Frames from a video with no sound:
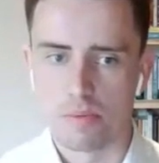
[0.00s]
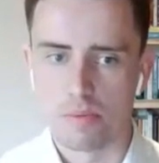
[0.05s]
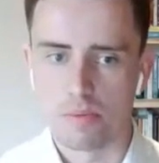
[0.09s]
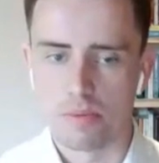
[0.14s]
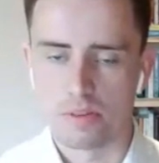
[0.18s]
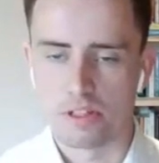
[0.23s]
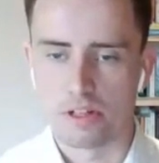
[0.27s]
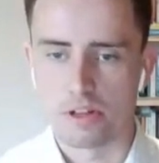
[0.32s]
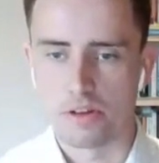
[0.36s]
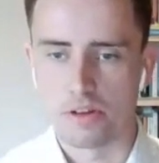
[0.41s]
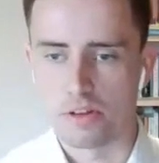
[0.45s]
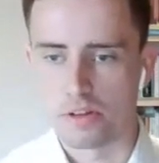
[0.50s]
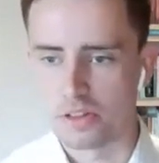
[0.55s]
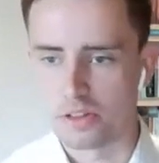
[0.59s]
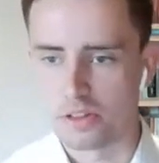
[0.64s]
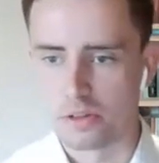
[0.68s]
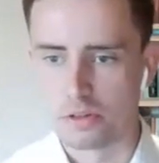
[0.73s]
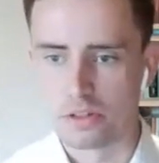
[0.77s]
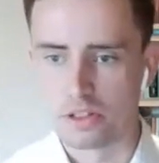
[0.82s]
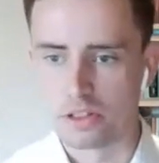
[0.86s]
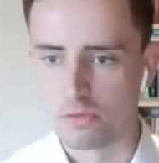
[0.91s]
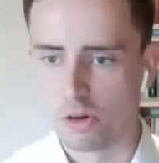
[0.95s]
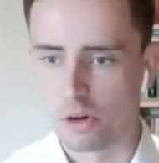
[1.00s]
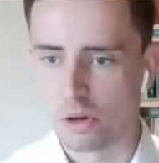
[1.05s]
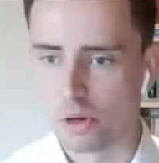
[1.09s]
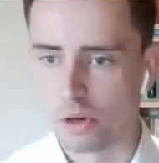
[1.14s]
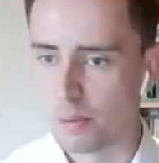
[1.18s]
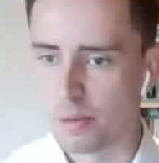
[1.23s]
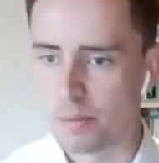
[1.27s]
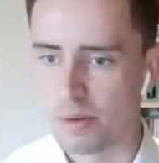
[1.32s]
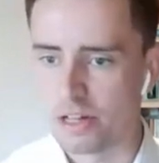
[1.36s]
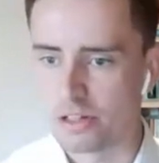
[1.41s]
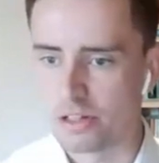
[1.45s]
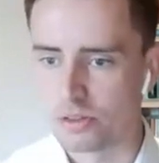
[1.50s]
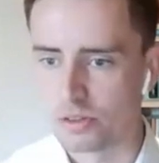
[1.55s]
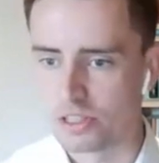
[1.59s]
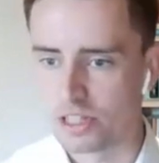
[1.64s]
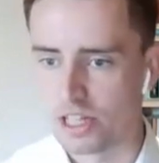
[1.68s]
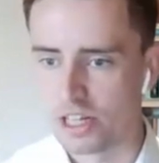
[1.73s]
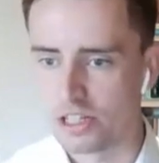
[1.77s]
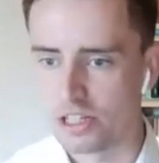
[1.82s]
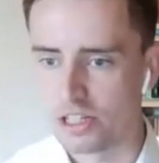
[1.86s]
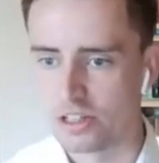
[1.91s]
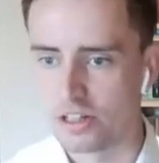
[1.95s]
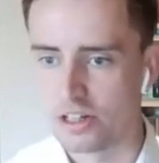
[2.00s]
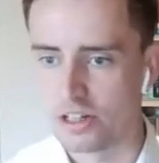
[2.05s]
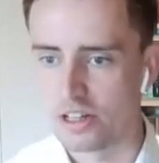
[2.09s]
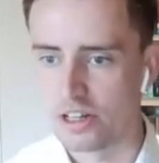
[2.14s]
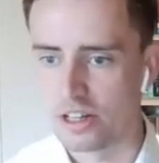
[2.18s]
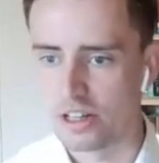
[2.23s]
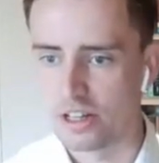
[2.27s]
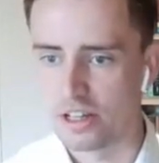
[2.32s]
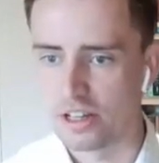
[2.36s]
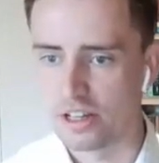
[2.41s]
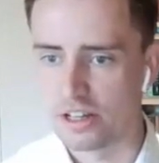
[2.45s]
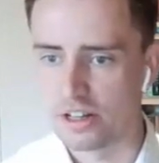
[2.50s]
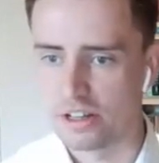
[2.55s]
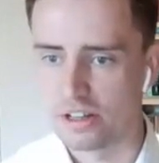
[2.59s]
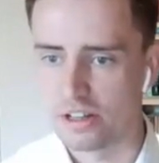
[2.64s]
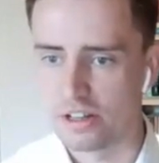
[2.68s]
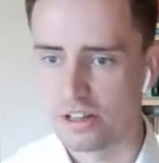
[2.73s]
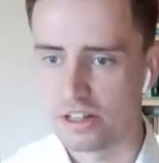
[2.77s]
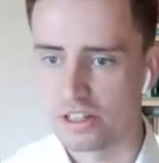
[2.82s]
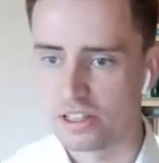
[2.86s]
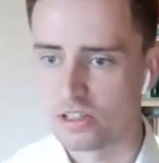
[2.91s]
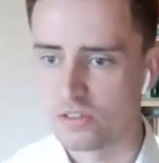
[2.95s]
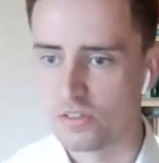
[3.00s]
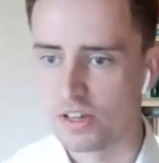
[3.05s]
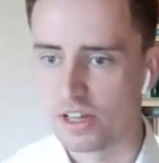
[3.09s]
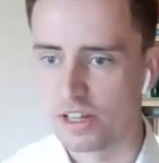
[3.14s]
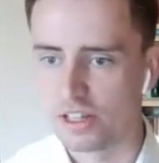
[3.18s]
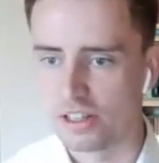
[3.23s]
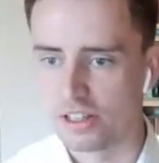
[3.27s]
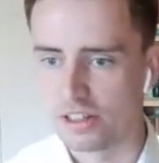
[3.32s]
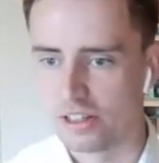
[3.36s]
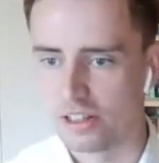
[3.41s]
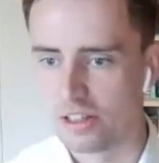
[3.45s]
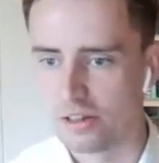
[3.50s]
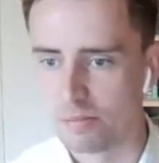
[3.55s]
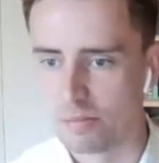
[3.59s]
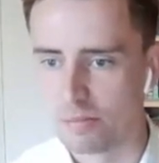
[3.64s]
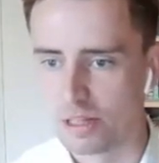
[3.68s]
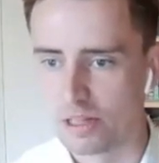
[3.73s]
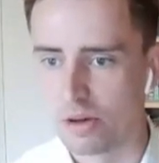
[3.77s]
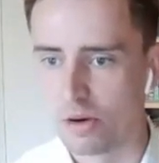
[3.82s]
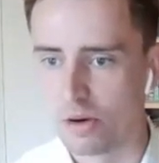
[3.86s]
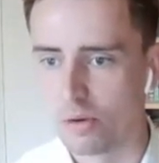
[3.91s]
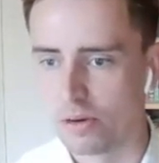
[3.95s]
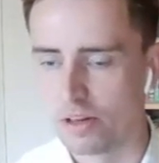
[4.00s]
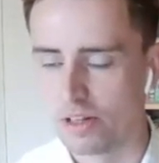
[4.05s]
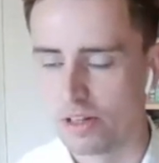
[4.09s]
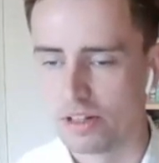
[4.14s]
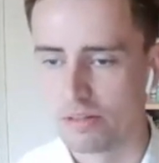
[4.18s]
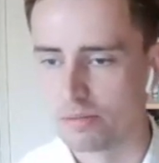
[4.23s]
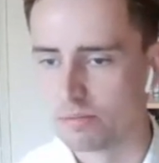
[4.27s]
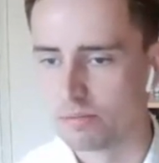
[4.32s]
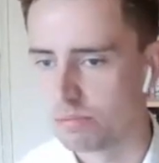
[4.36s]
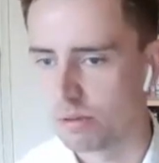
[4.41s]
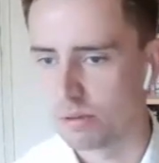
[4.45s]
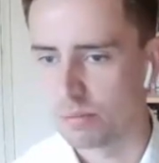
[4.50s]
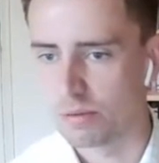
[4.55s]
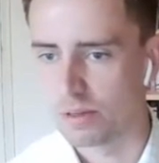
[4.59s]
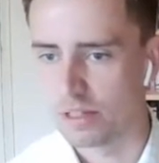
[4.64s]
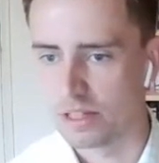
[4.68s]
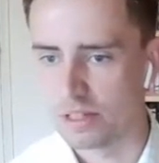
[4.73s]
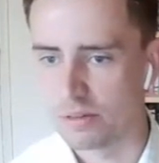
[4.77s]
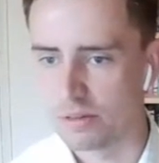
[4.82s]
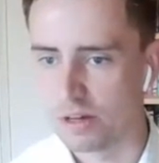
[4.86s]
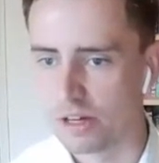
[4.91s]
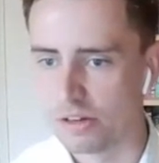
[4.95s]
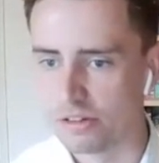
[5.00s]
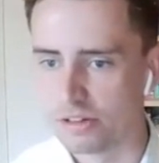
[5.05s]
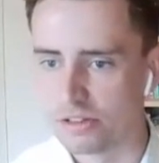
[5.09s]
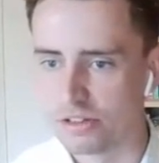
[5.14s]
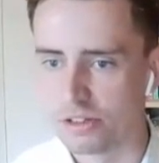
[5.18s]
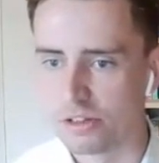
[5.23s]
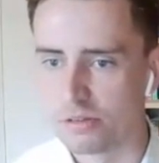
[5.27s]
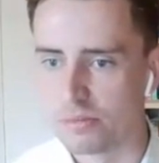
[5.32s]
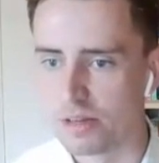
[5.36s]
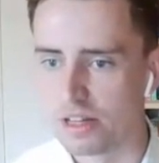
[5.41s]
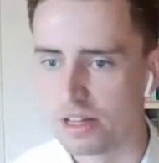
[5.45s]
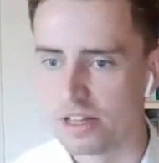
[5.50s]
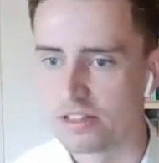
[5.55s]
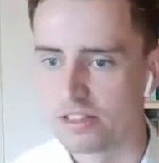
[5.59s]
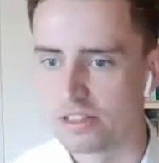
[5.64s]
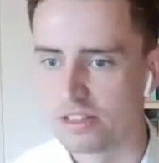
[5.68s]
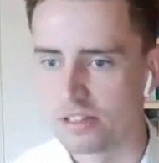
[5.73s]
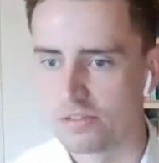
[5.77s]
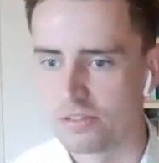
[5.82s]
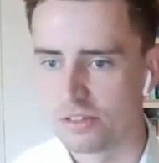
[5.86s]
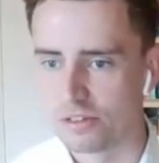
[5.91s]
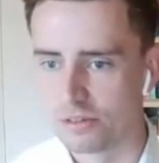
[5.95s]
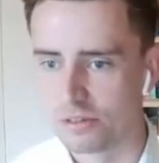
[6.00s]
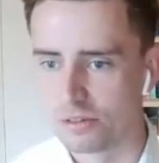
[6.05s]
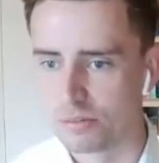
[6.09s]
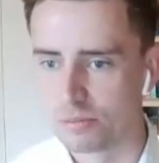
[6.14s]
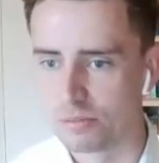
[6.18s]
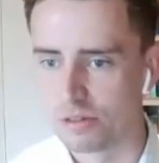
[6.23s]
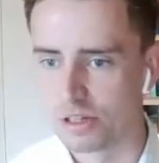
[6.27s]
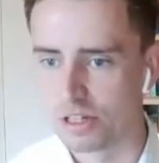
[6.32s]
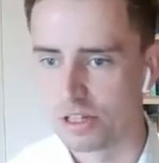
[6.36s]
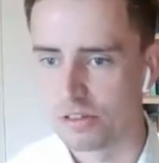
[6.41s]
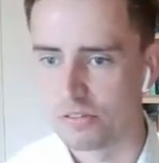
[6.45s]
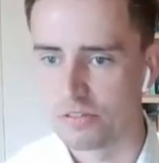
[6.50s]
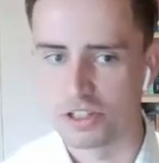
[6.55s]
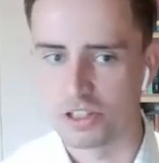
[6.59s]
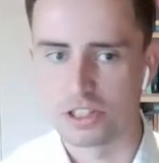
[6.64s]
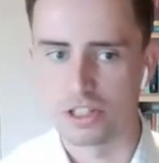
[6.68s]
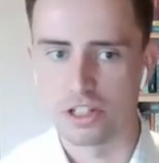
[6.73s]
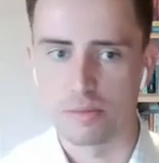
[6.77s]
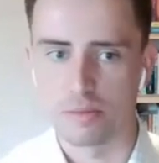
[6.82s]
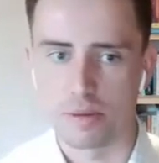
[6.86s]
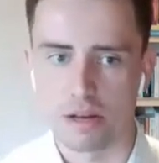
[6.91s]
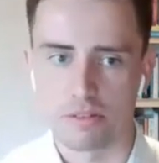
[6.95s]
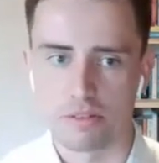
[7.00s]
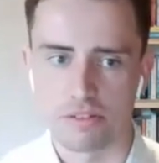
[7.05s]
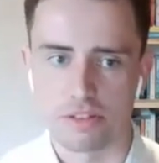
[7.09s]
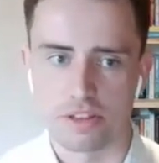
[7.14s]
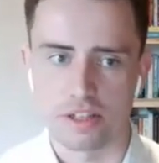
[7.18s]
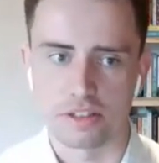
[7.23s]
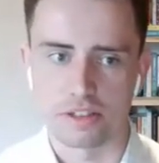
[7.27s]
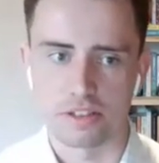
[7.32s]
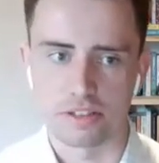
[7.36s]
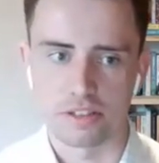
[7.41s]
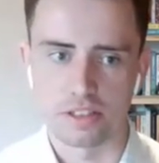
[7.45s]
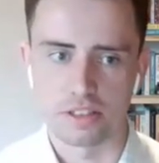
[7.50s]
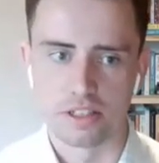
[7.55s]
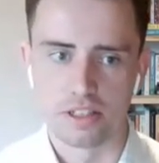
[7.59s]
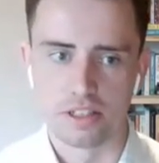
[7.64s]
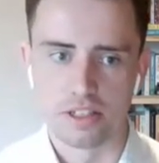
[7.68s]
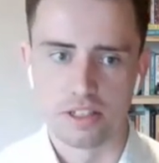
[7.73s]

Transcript: You can rock up at a petrol station in an ICE vehicle and be gone in probably under 2 minutes if you're pretty efficient about things.